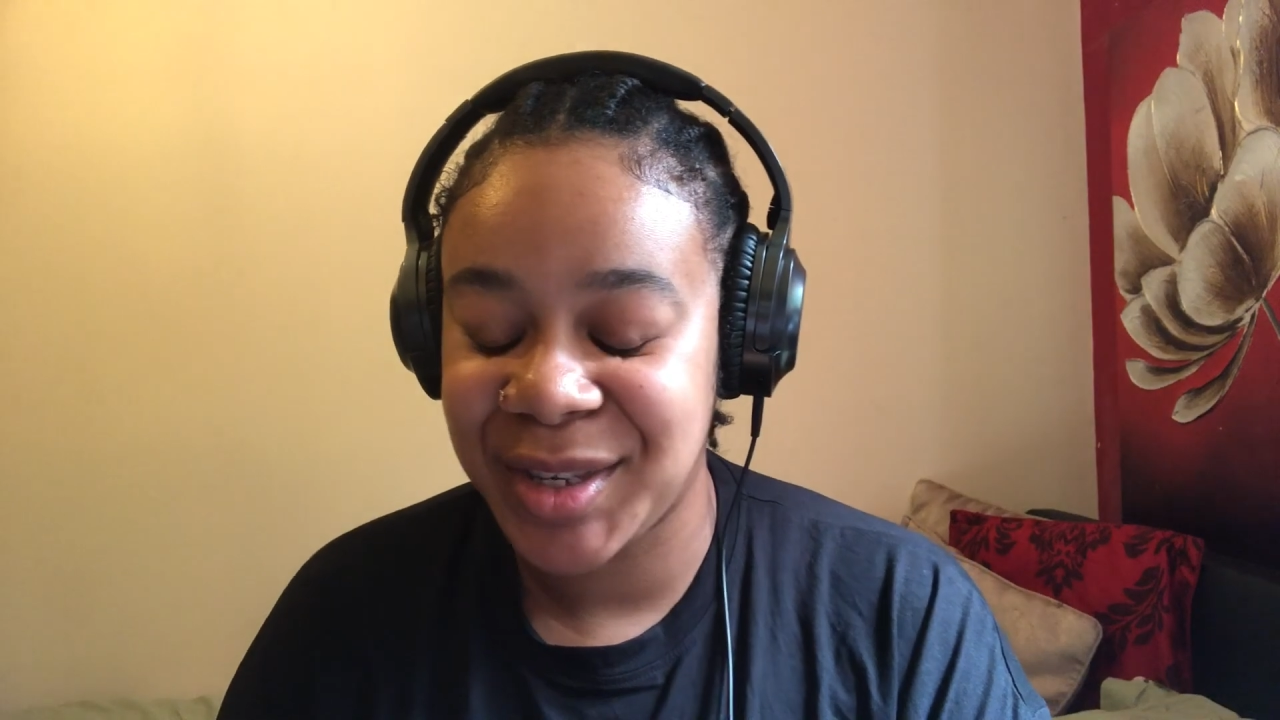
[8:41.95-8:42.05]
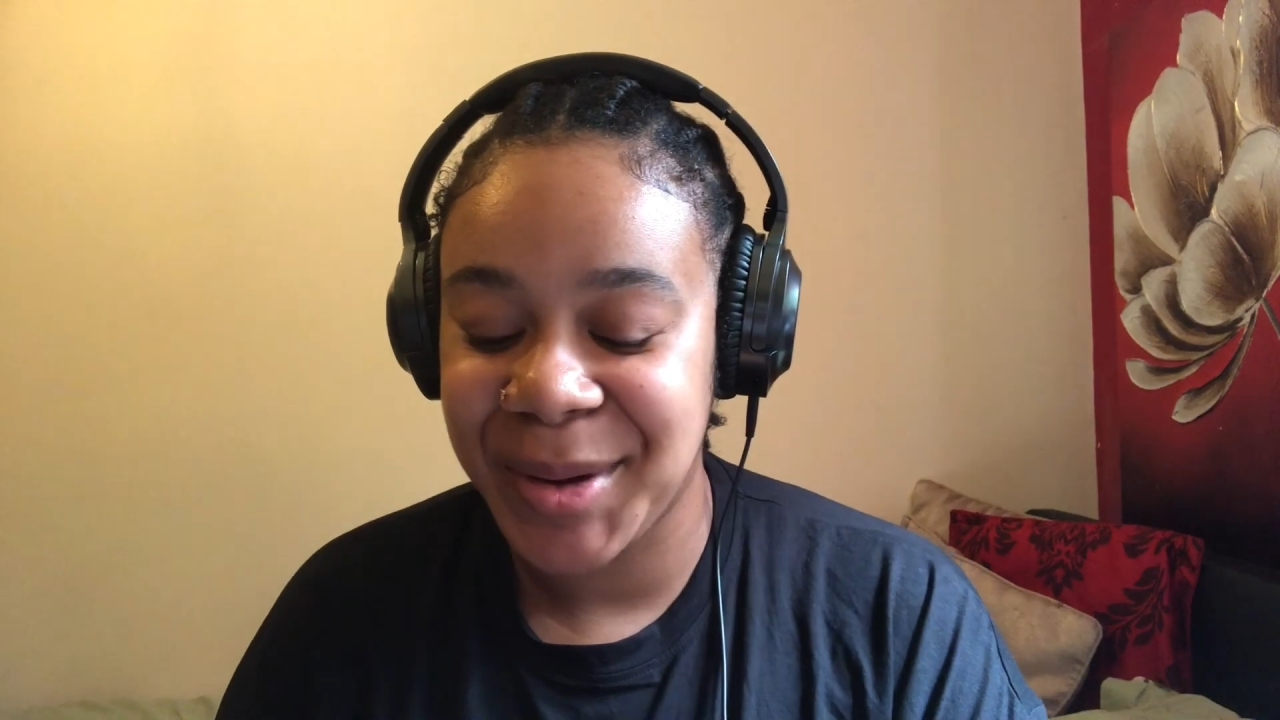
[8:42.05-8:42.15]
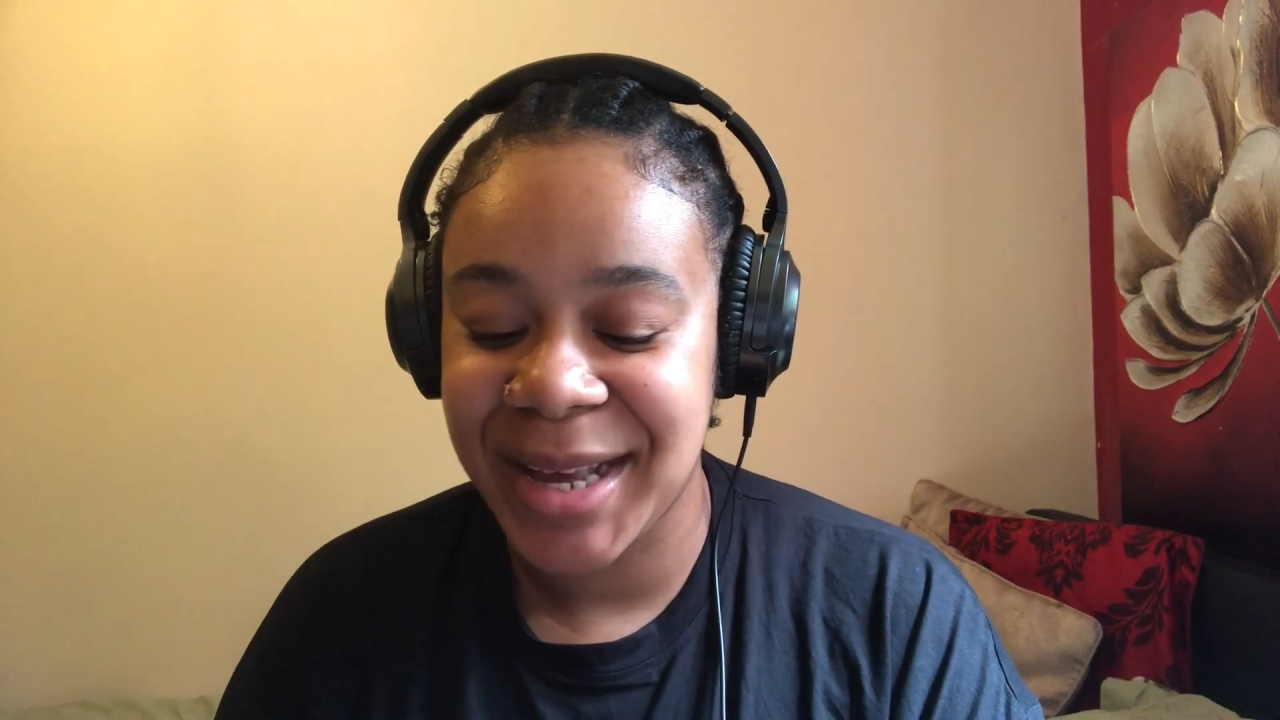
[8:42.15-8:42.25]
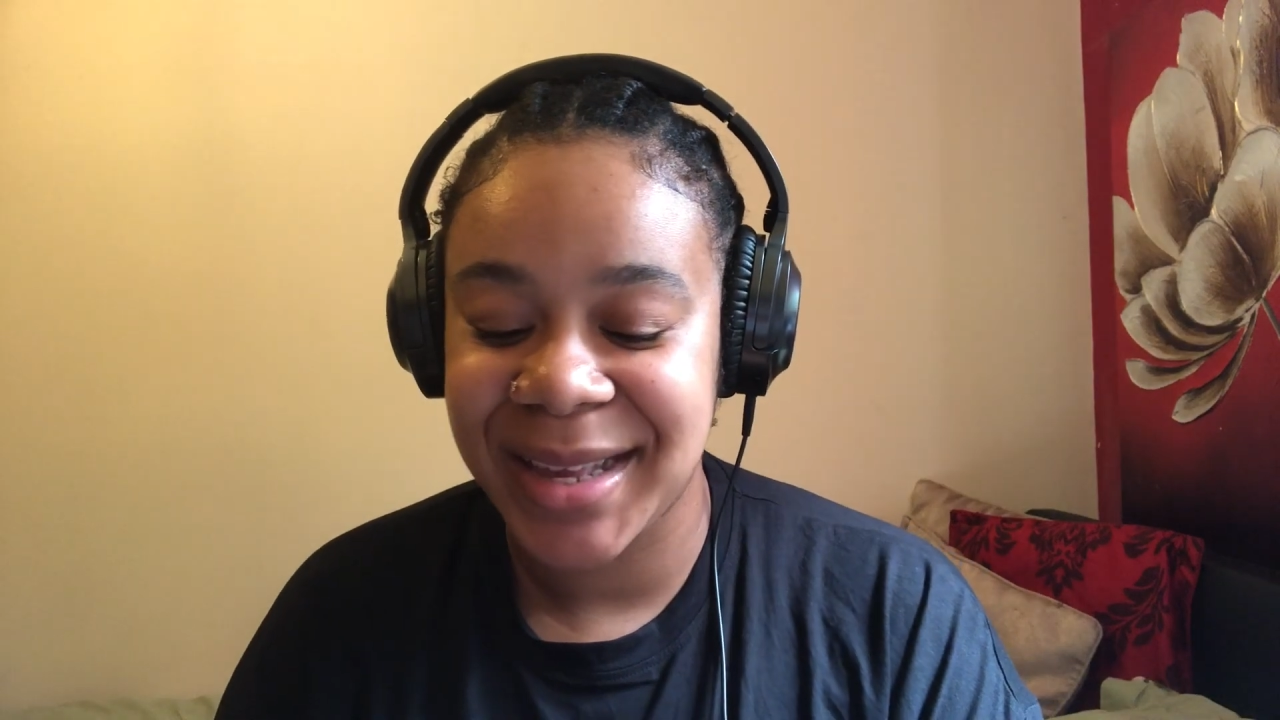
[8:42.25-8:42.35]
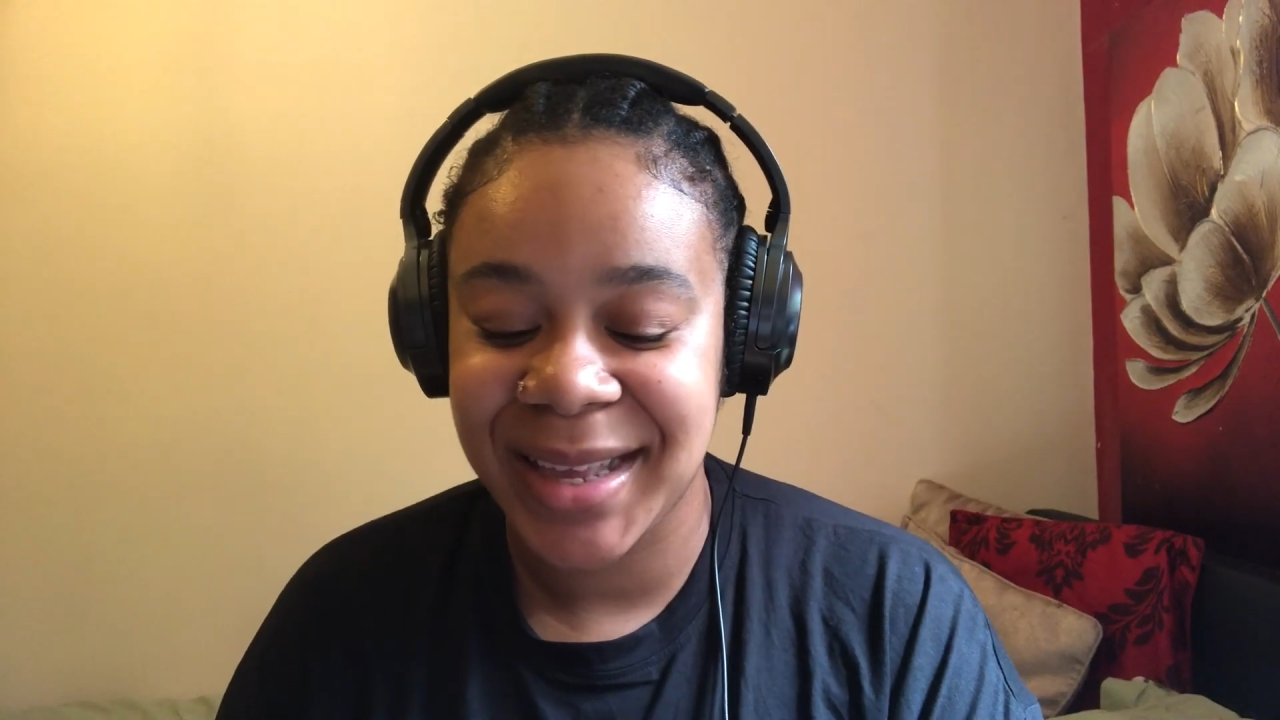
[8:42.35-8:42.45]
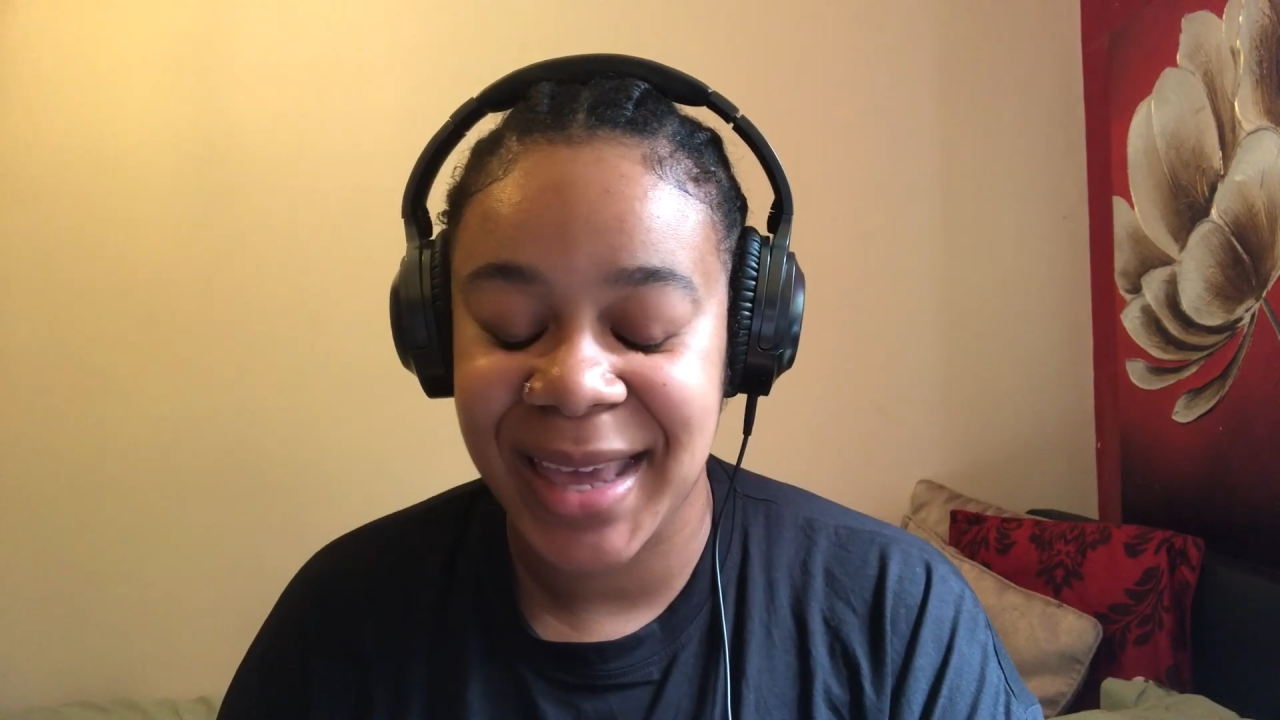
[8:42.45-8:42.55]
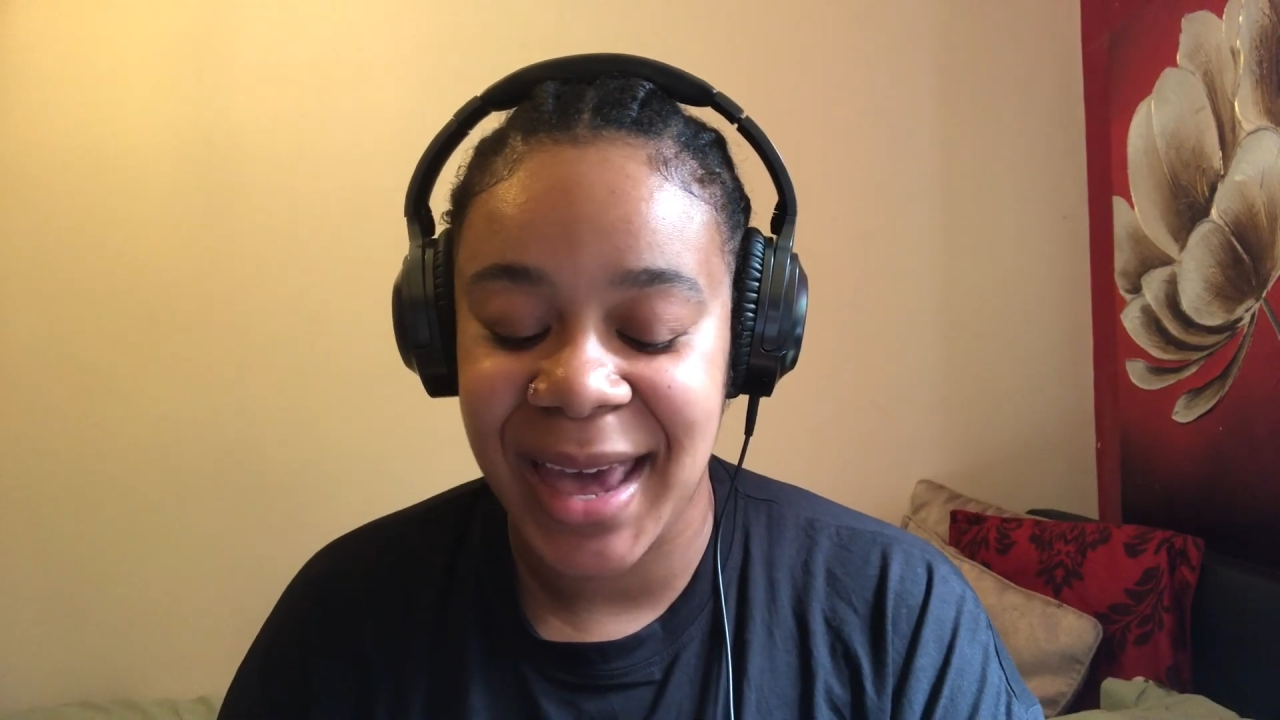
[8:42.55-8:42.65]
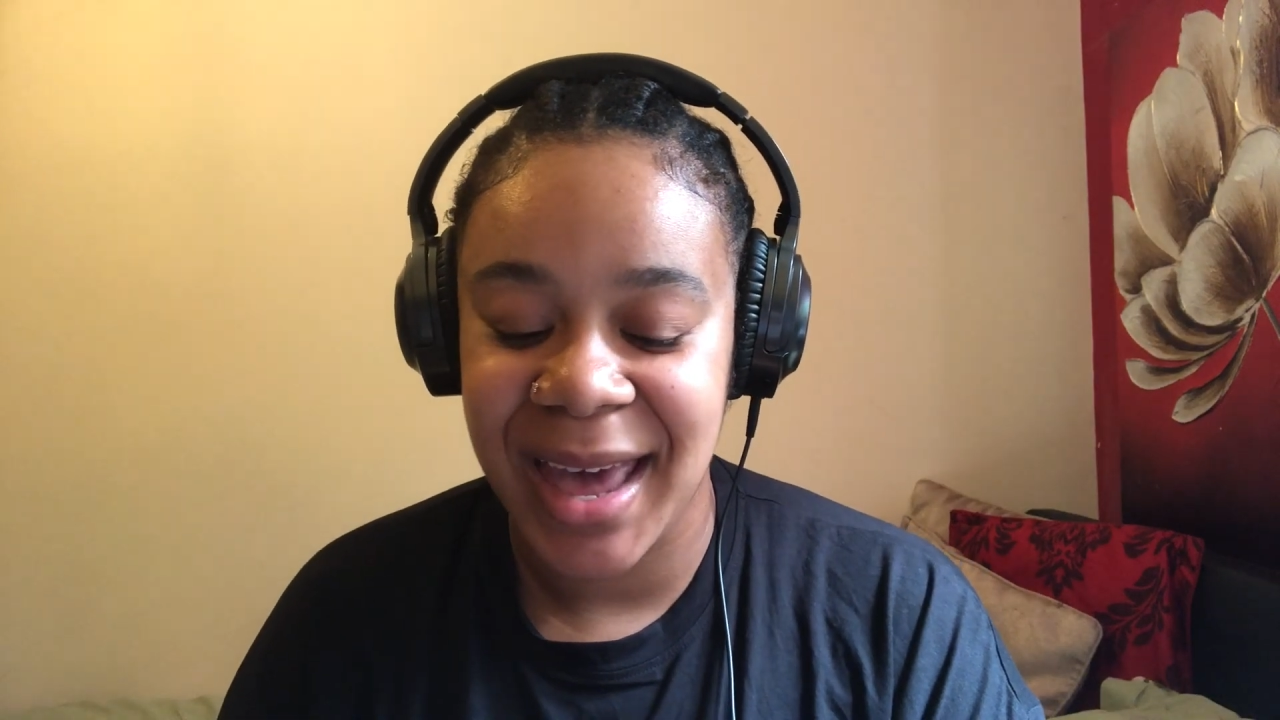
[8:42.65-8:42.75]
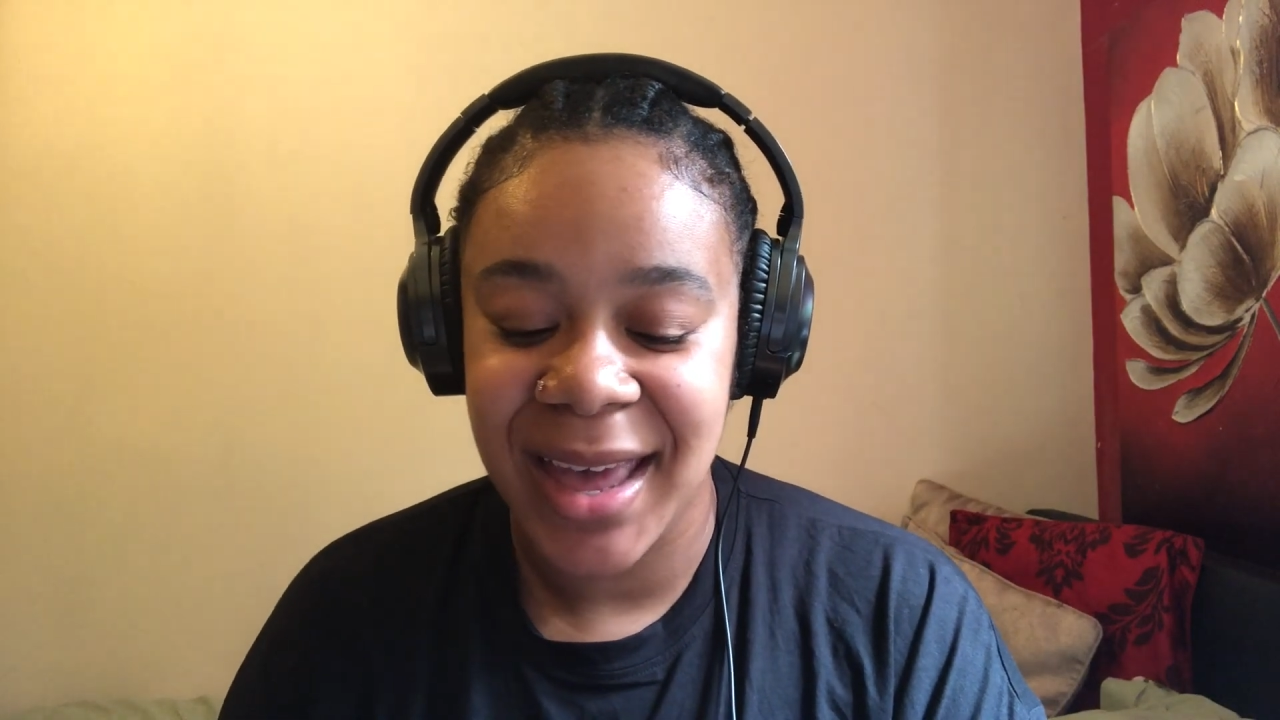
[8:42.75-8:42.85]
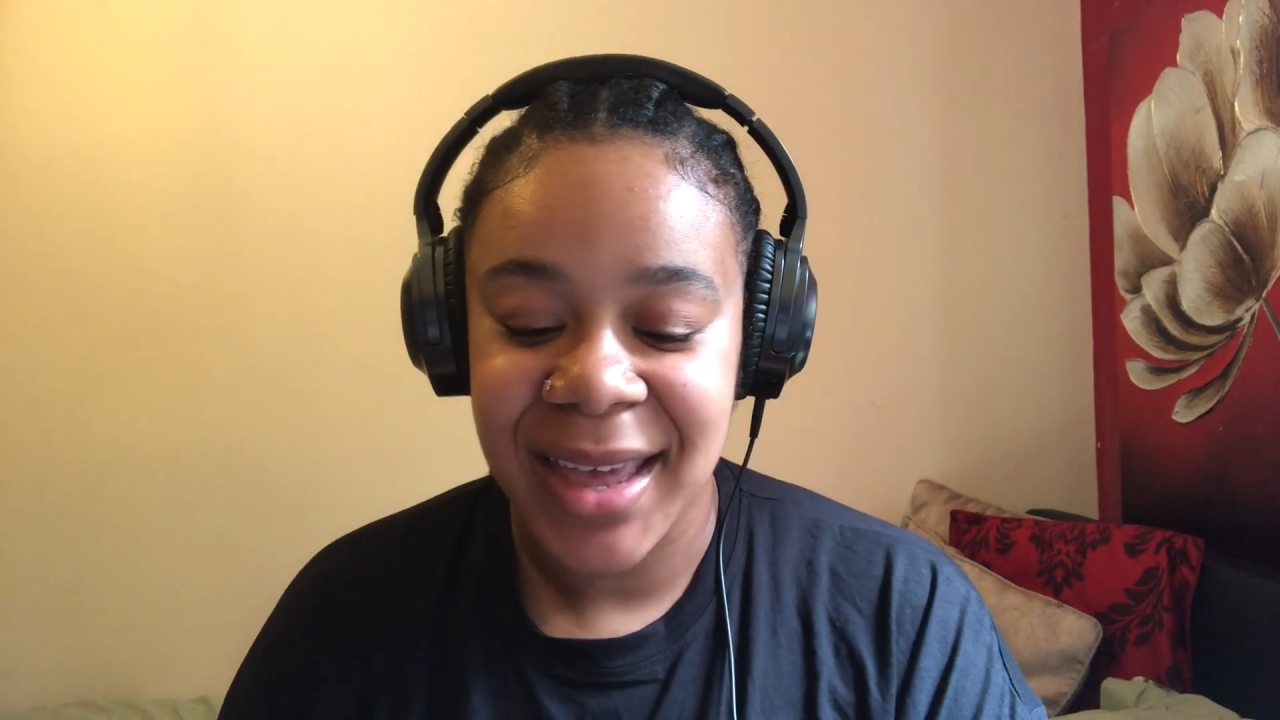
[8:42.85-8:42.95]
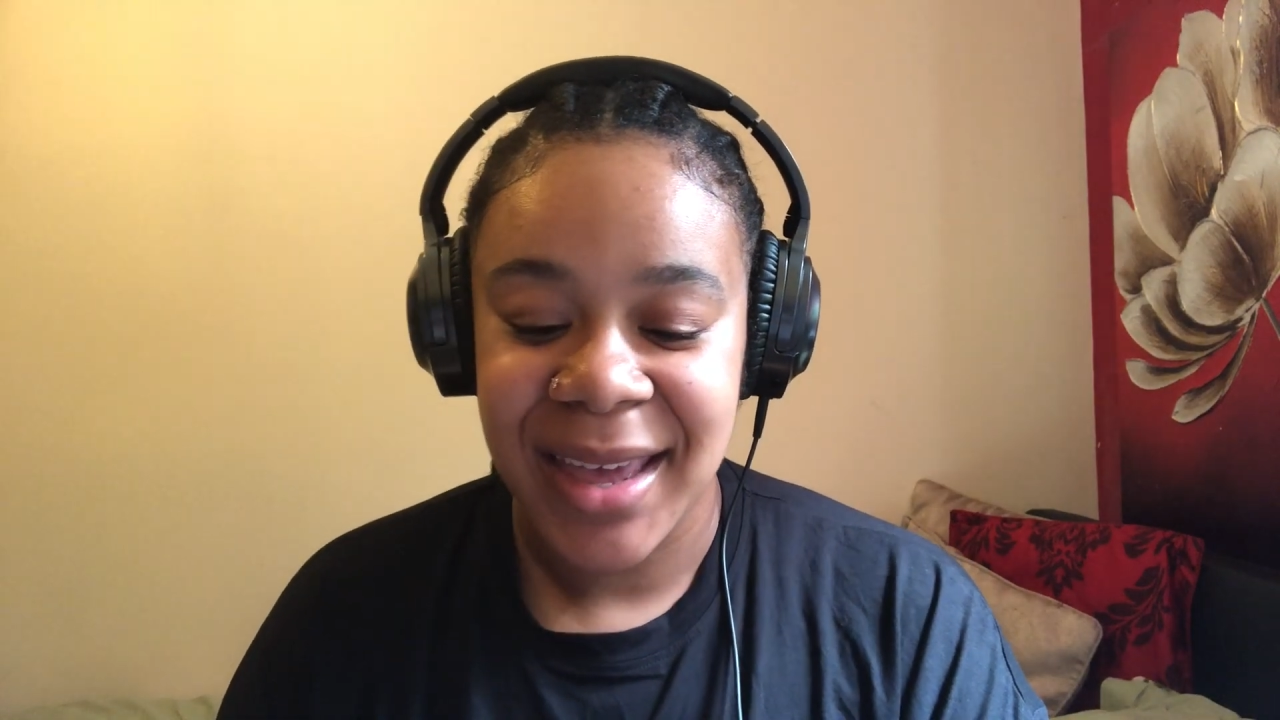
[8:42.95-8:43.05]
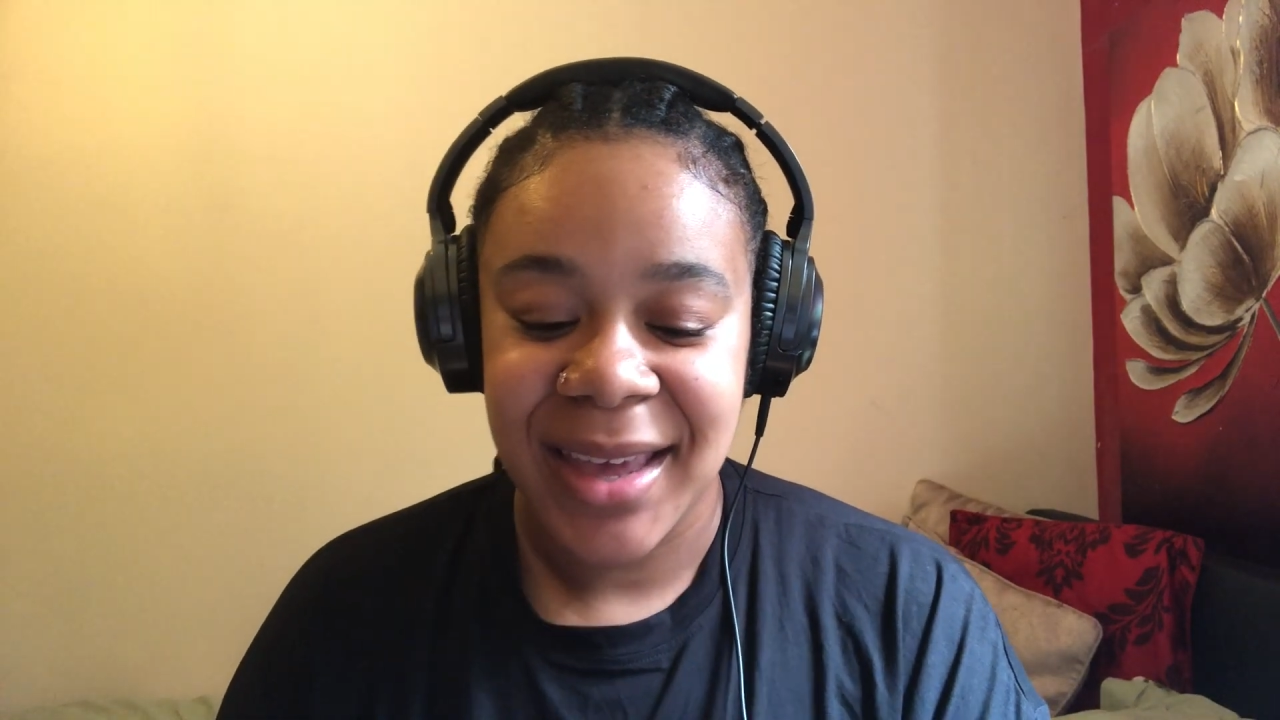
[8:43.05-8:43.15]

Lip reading: so I could get,